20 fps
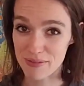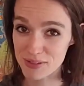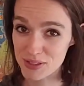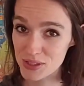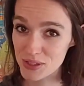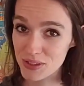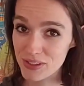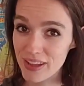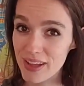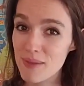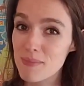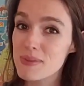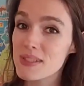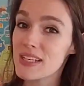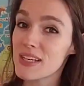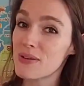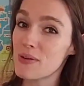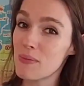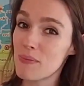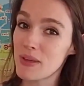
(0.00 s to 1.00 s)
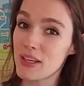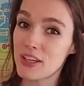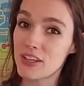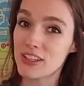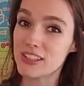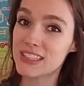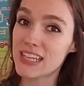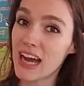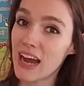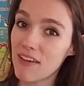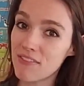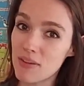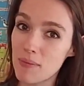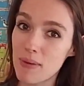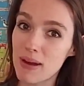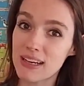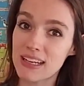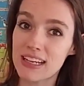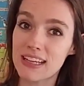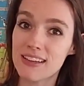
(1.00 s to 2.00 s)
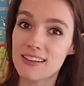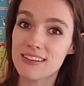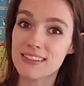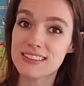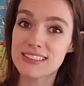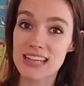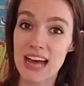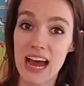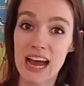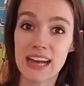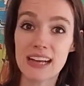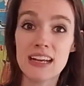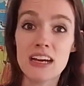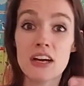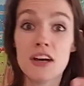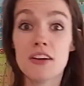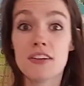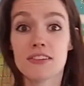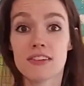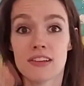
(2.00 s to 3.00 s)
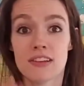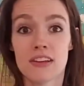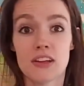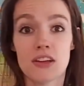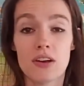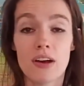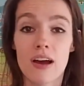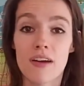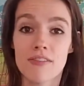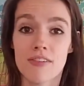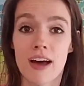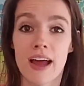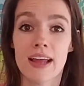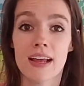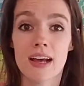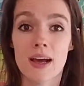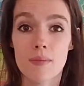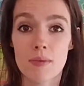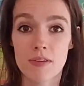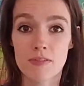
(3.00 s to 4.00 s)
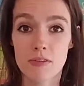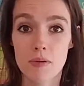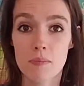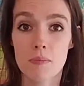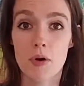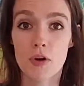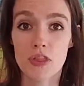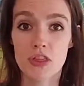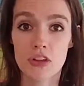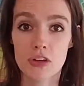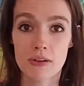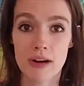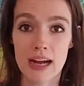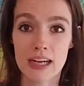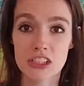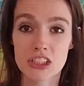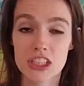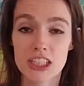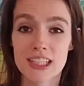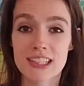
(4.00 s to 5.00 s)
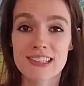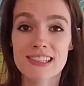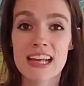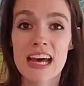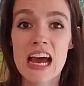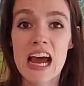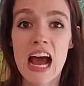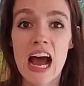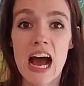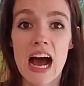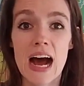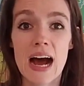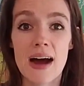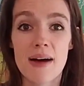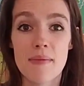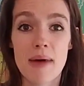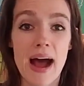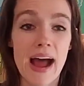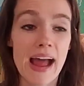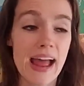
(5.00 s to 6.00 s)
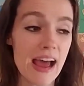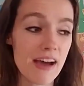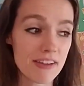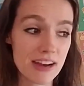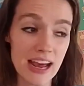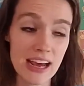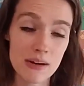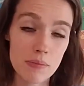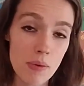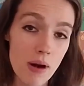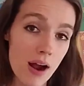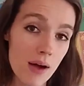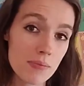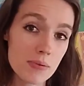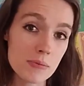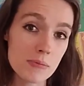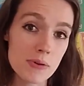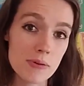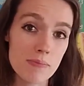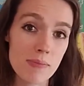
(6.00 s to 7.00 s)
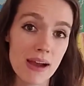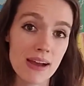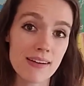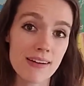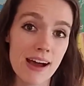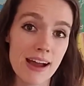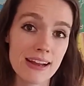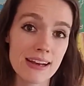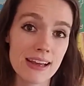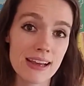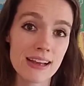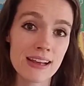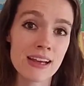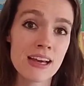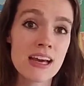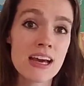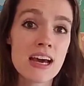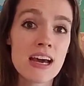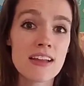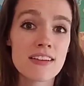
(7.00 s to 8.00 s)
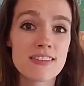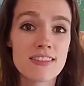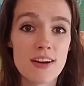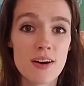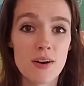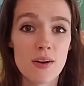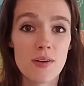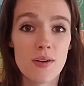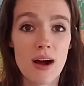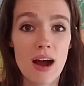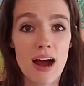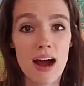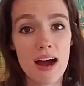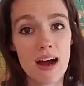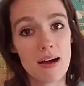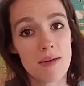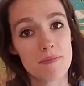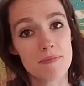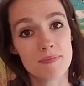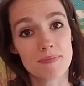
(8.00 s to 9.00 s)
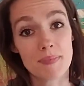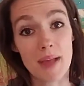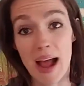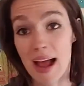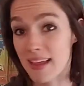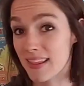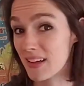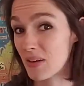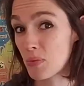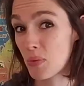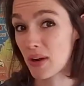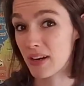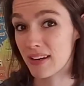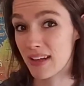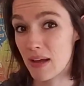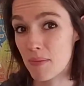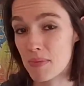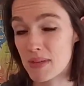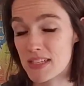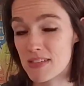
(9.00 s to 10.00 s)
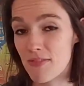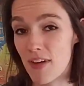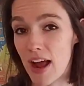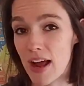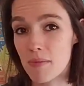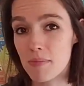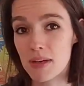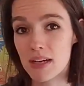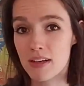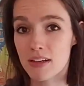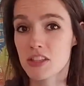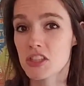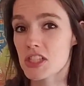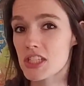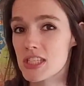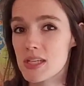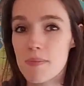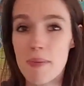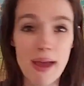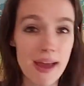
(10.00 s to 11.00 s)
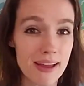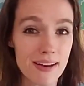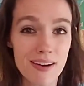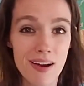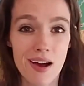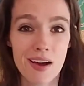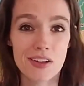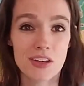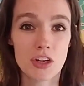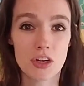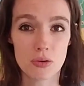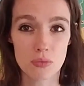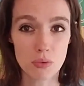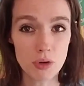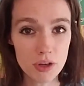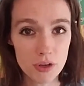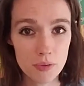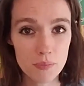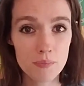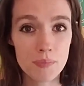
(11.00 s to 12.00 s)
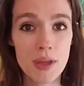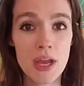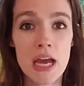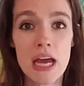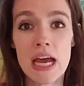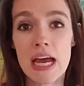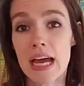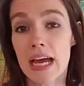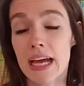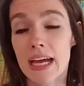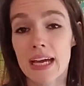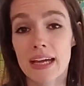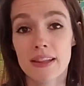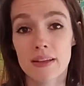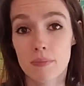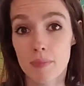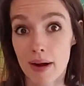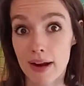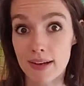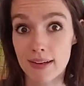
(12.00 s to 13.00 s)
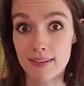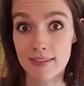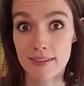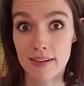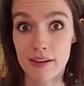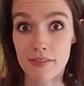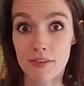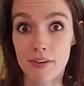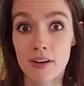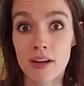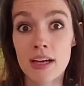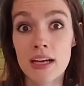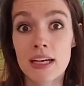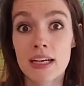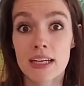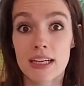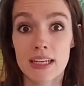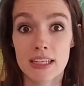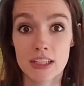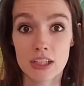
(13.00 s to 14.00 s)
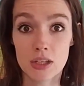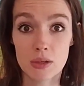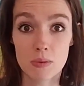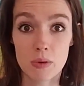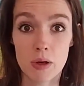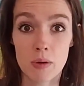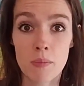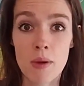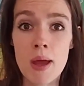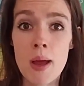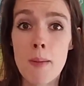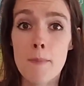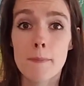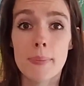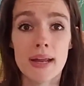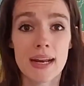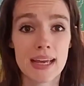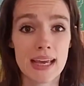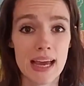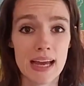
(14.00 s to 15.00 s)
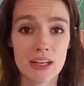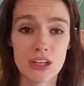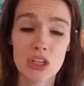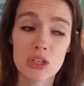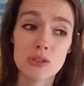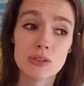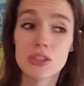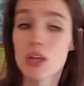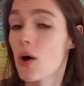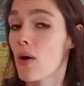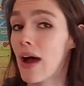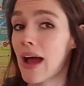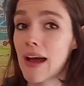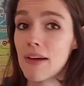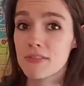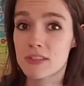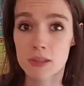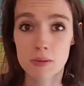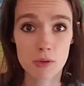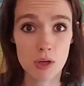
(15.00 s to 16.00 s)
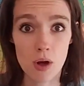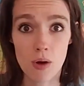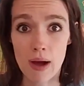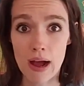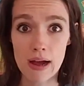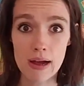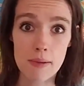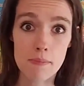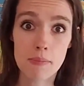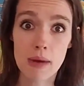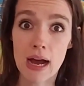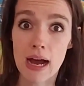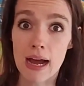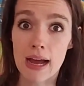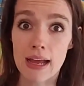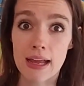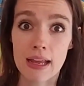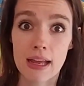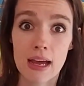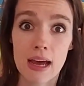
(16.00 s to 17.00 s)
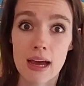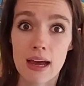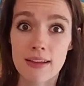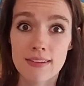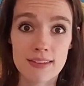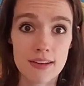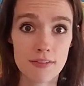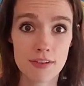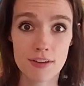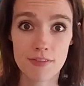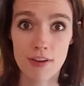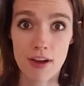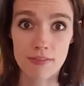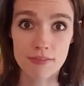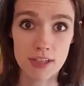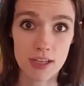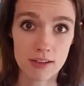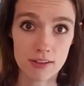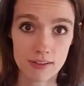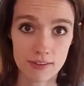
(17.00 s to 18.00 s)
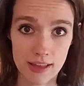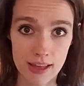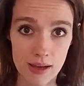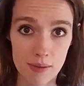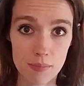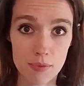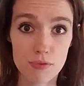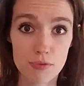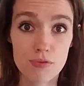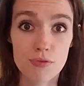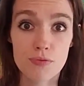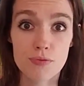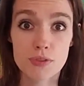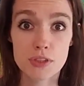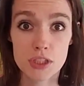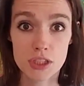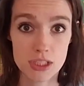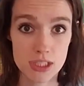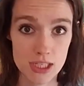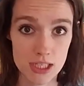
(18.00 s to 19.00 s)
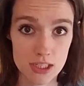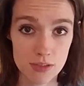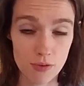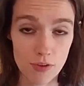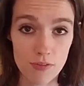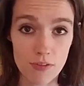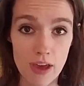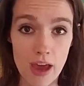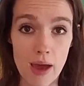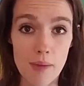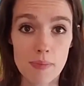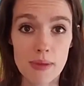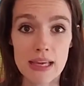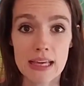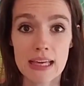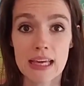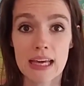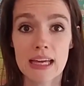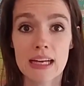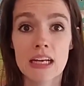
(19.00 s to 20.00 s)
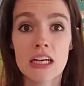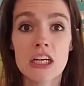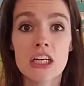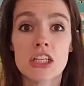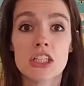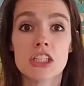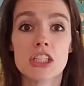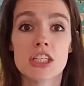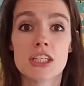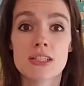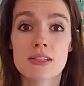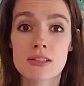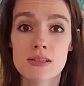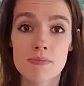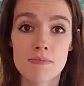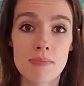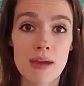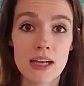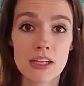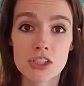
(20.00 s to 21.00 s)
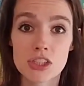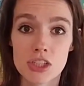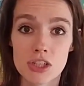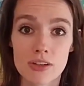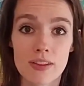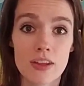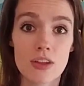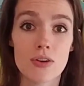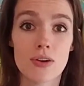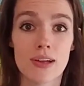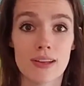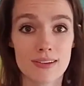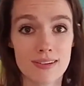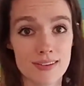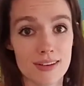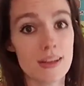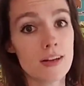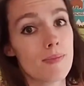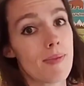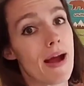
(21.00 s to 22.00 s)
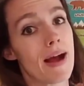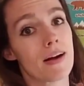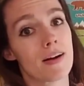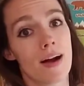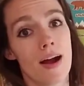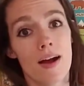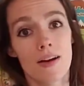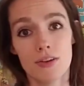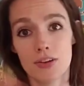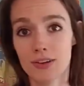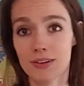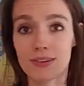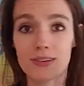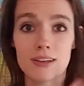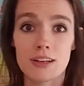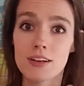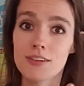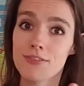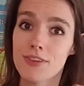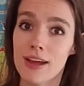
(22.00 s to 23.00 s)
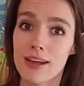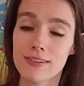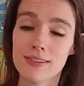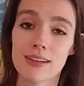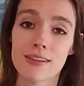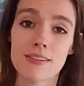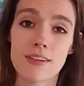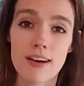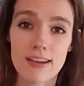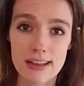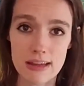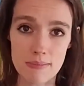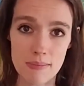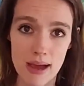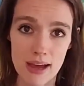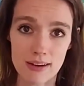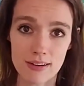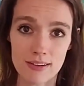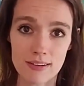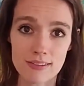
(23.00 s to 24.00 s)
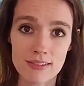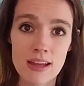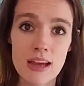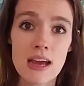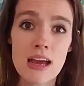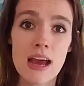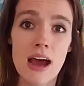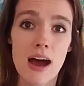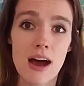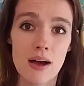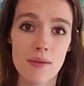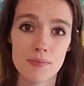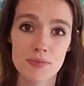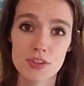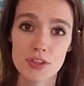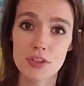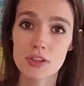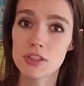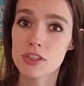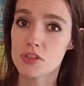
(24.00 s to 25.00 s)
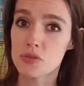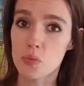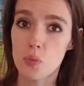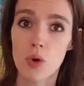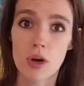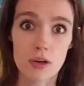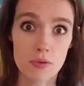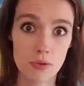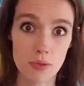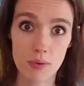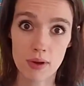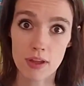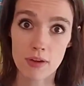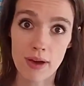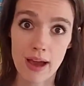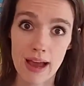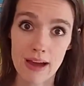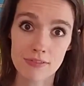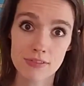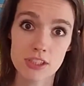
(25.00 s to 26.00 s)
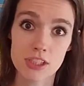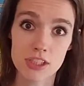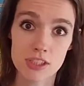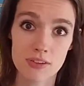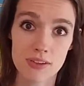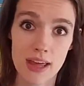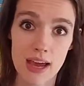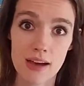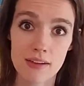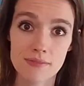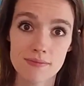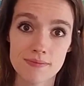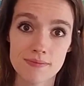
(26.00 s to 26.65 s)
2 lamps, it would be good to have them on either side so that you have light coming from both directions. I haven't had a problem with my lighting, so I think 1 lamp is fine, but it'll just depend on your room and the brightness level in your room. But again, you don't have to go out and buy a $75 lamp to teach for VIPKID. Just make sure that you can see your background, you can see your face, that's all that matters. So you can just work with what you have to do that.